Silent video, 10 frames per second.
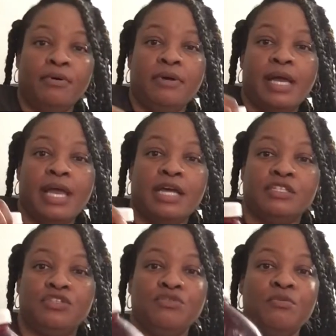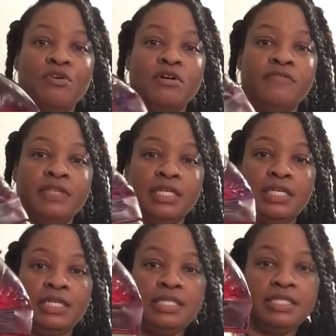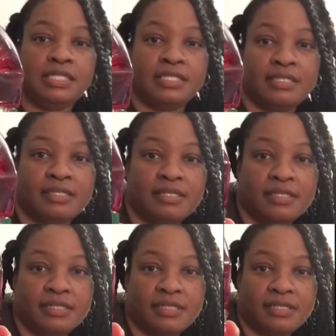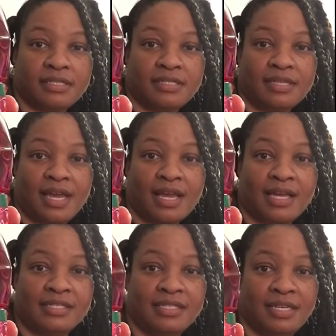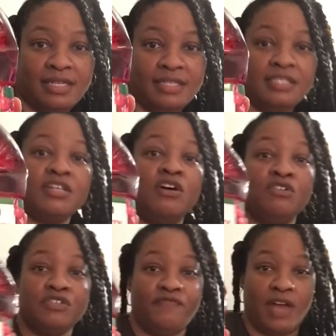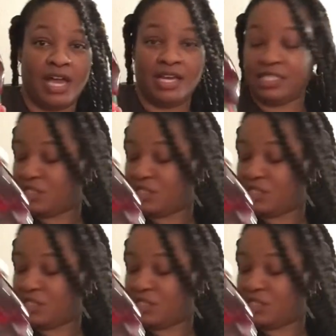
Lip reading: I got two more of these. Because like I said, this goes fast